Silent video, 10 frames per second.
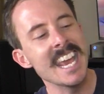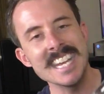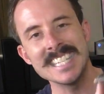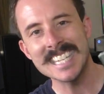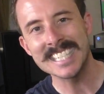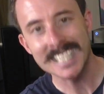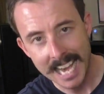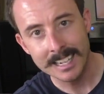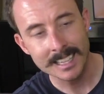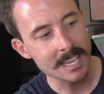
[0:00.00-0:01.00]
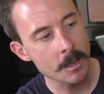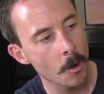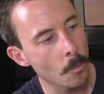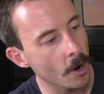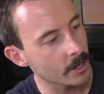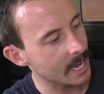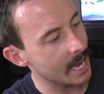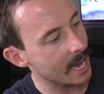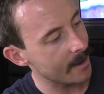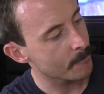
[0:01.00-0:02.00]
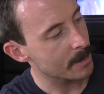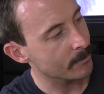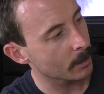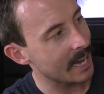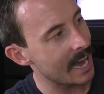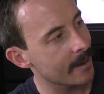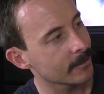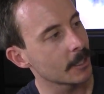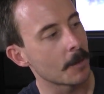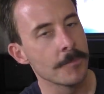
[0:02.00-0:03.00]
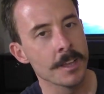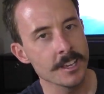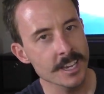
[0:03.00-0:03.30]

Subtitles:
is exactly what people are after.